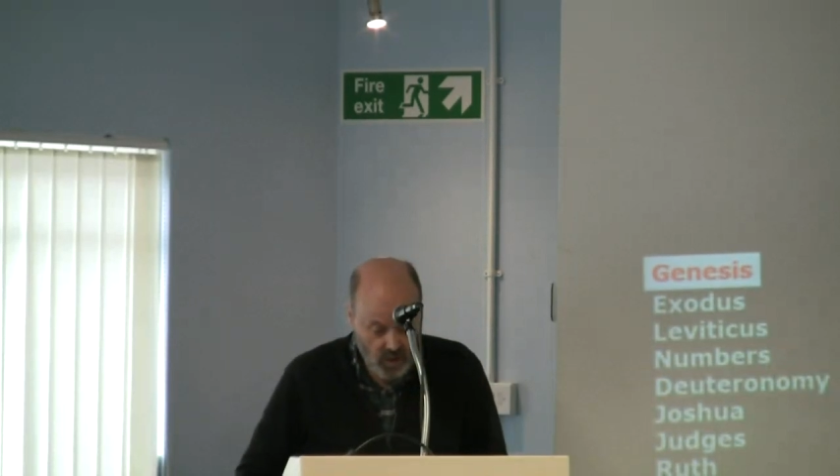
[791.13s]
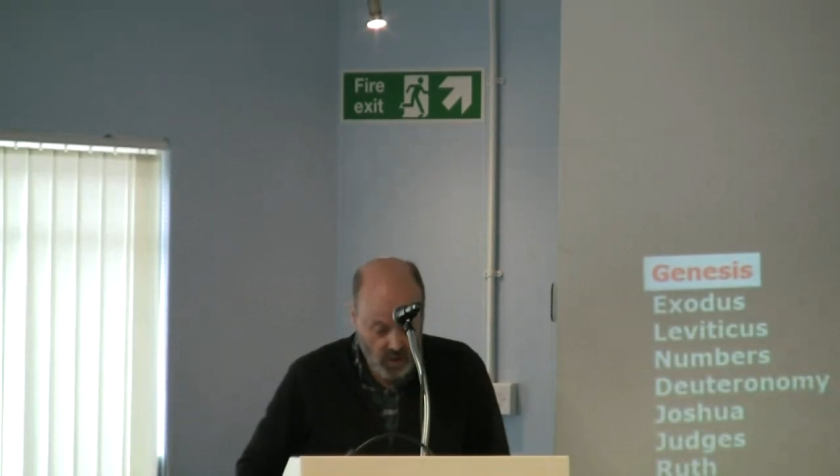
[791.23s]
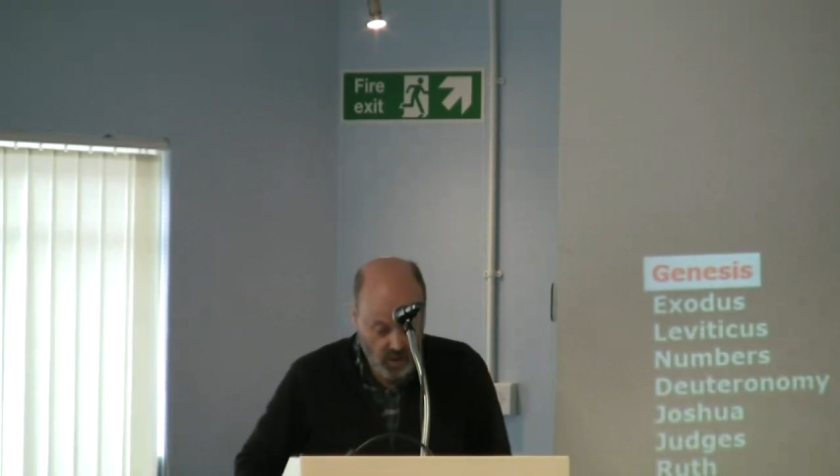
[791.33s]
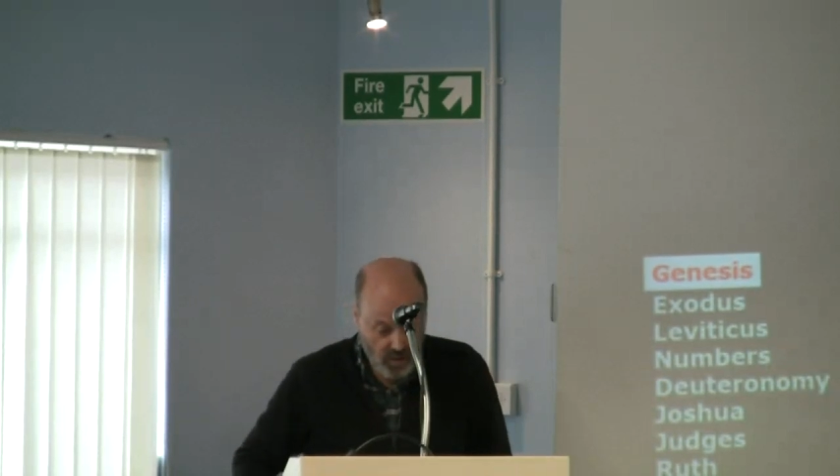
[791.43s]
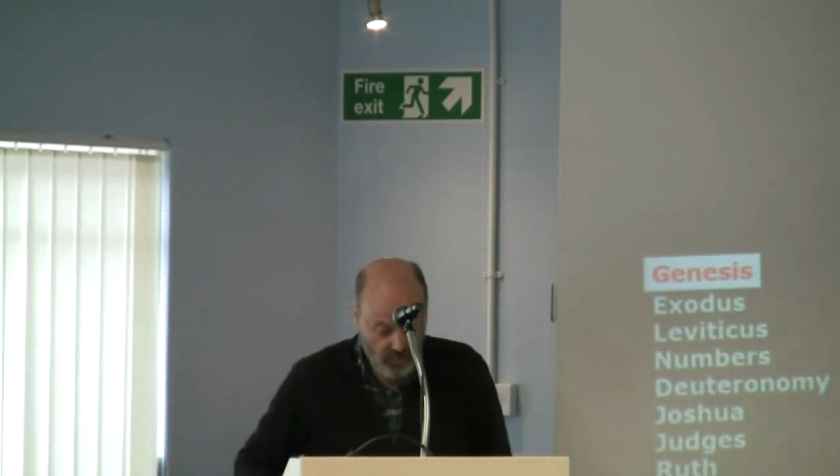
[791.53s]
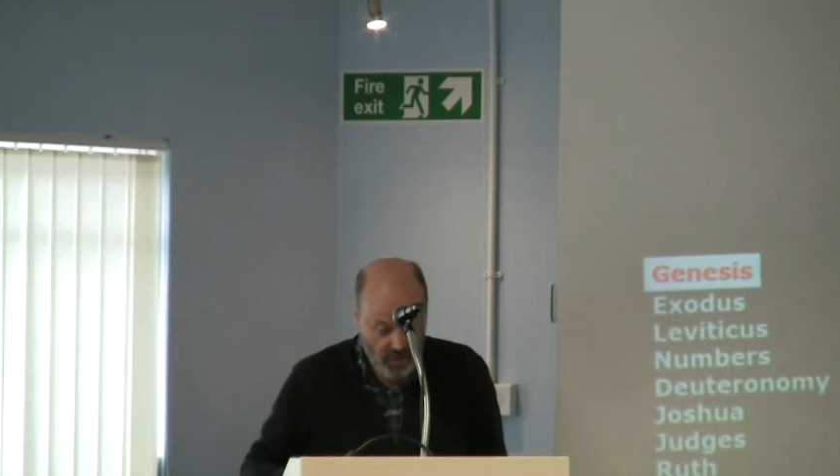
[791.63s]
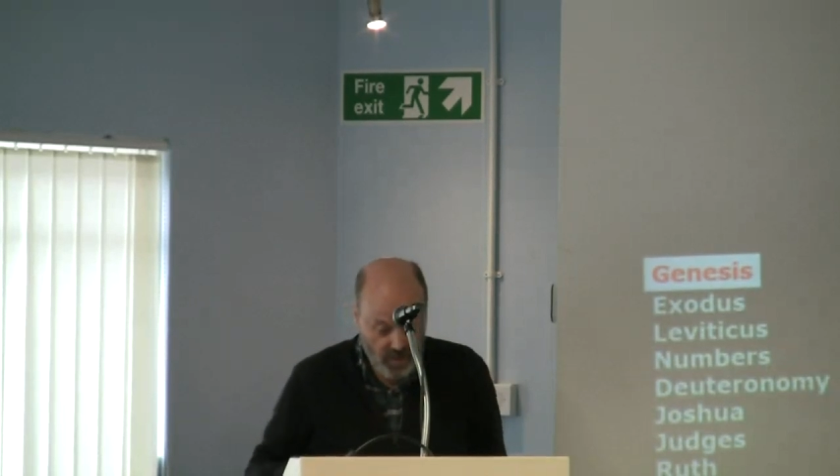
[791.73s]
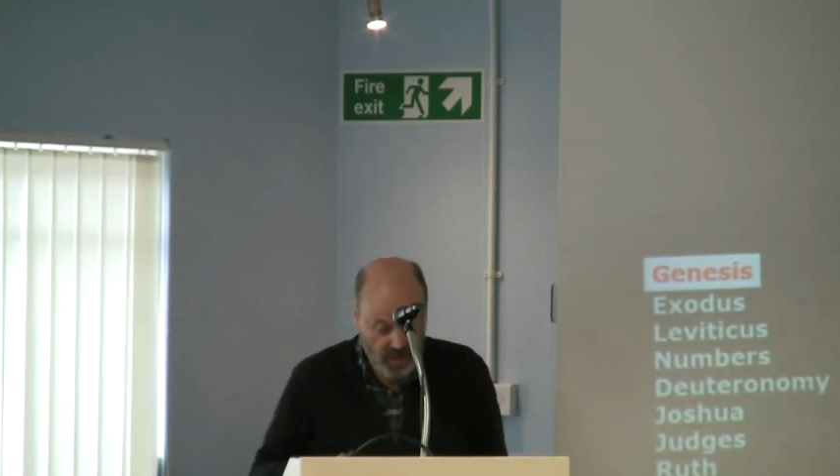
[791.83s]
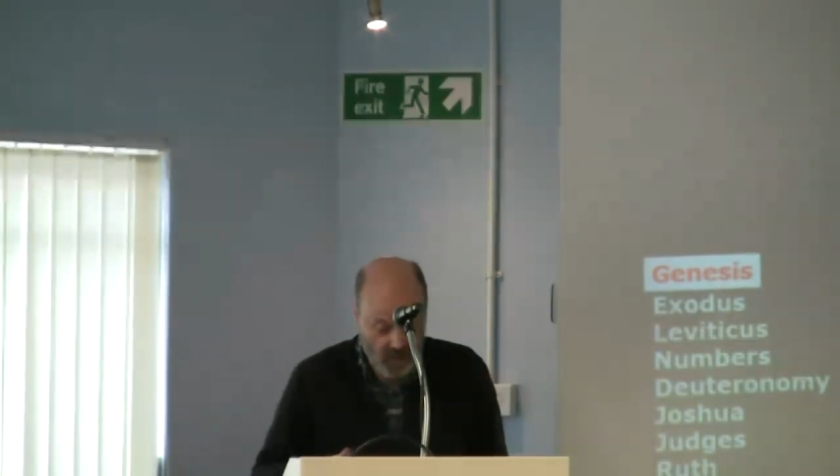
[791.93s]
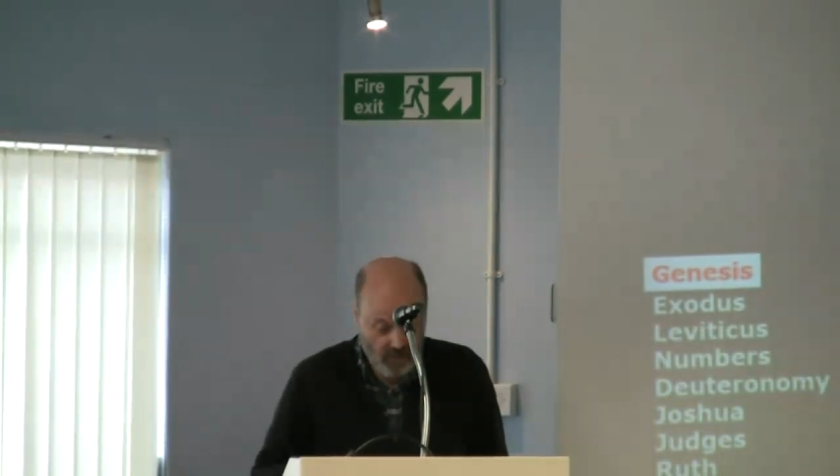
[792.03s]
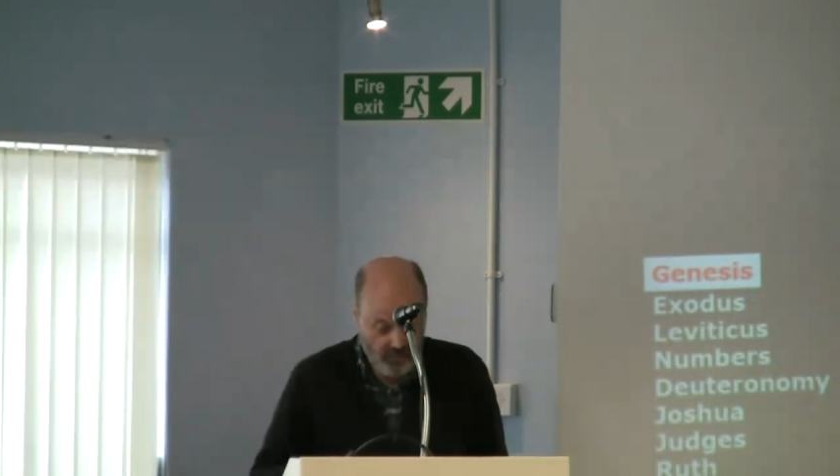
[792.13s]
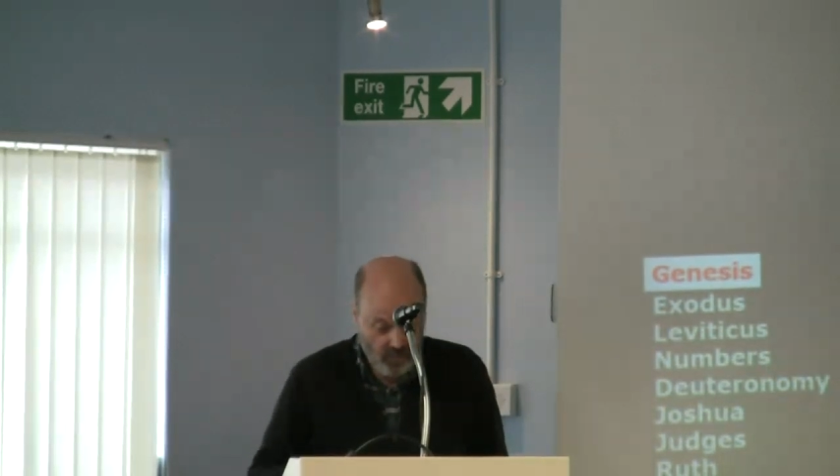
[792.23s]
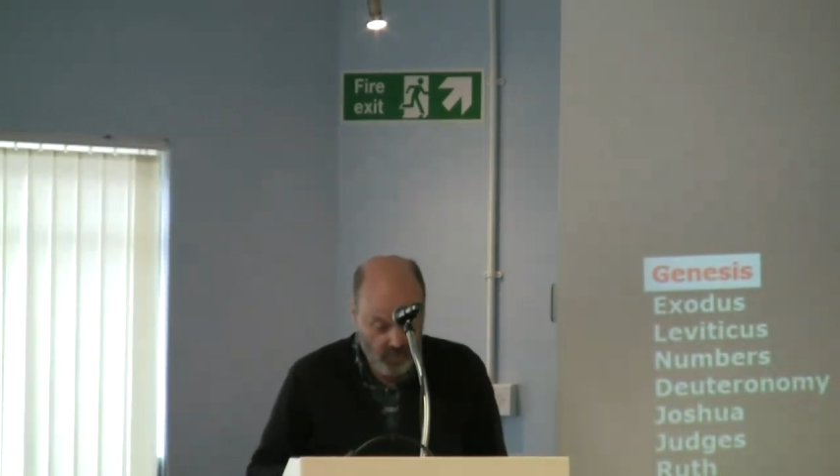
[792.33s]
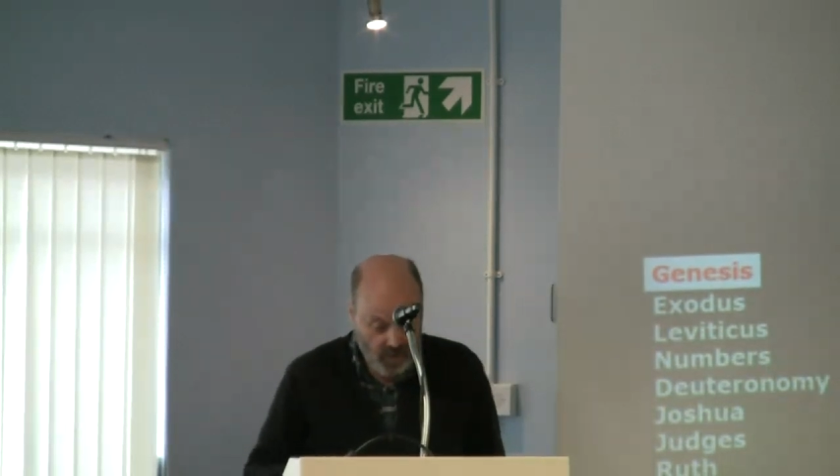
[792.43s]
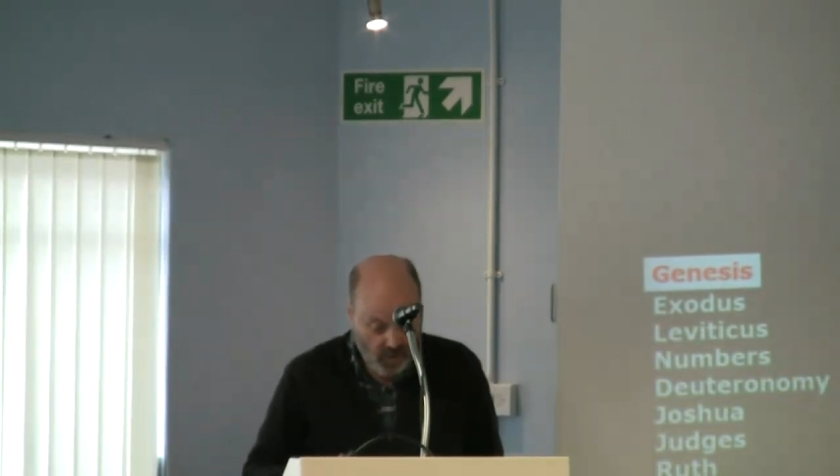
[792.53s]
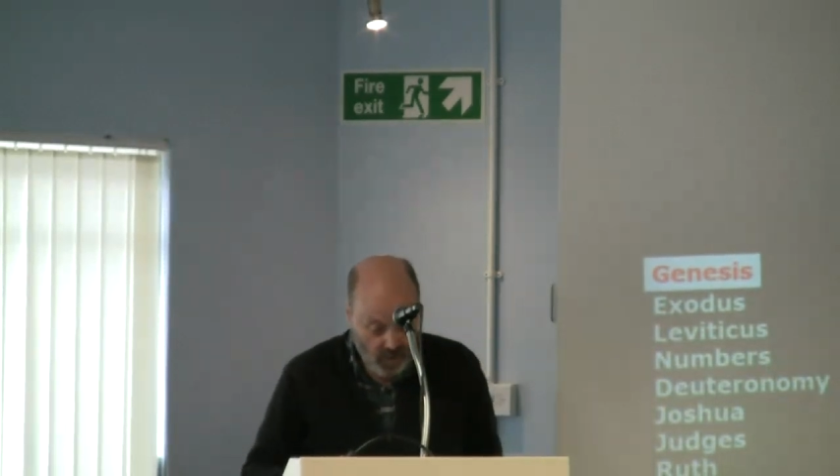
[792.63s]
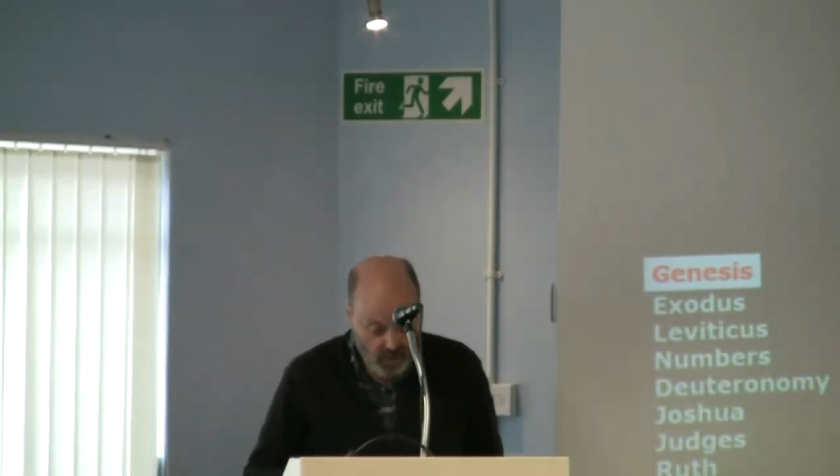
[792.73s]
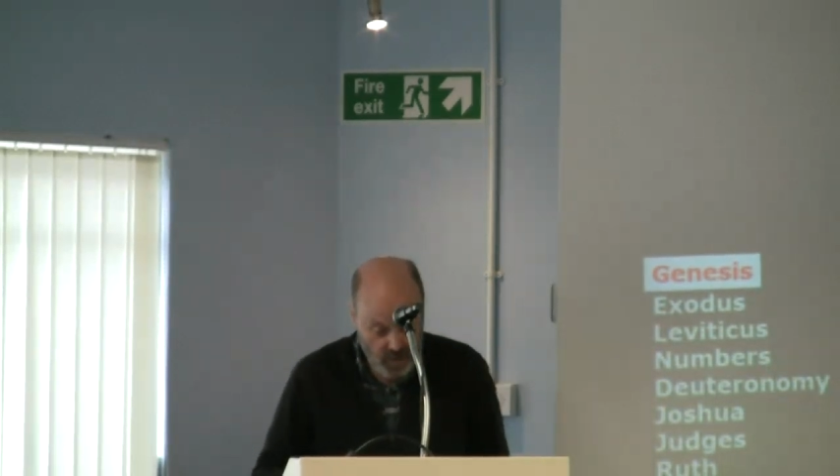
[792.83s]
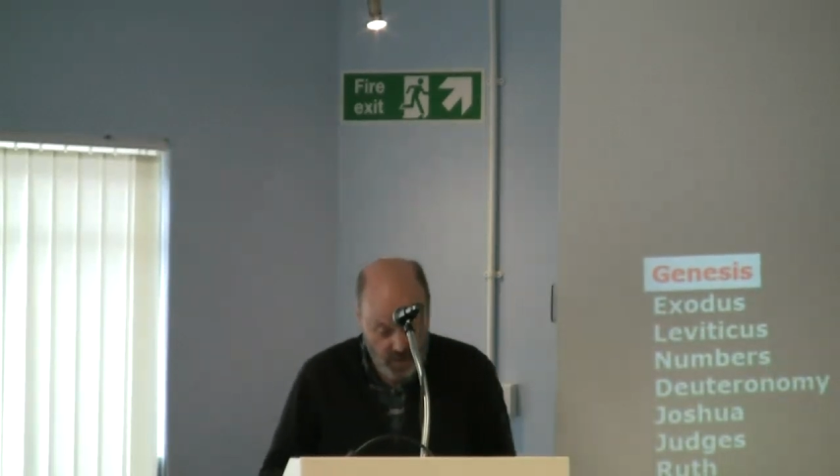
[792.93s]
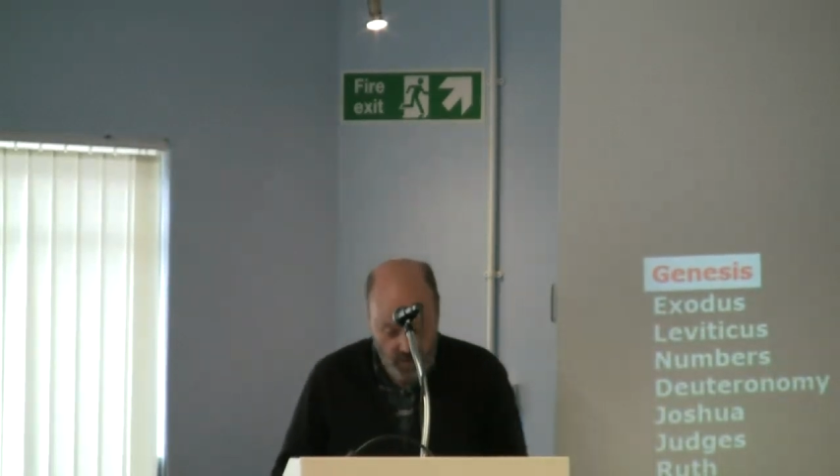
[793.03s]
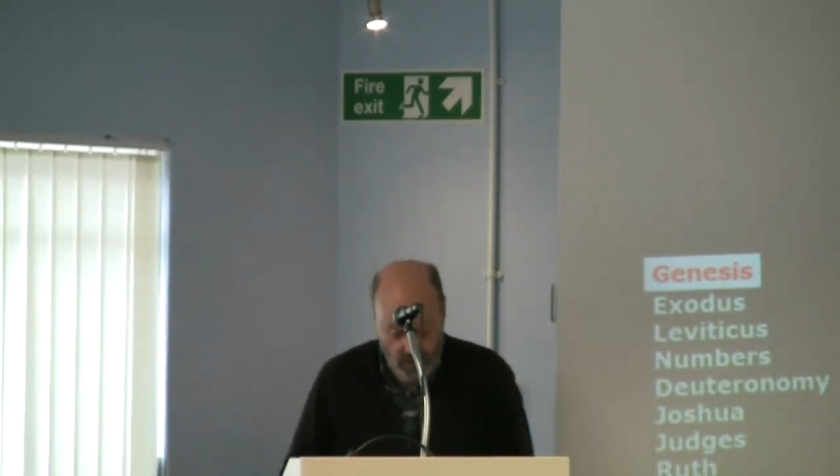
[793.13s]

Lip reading: and God divided the light from the darkness.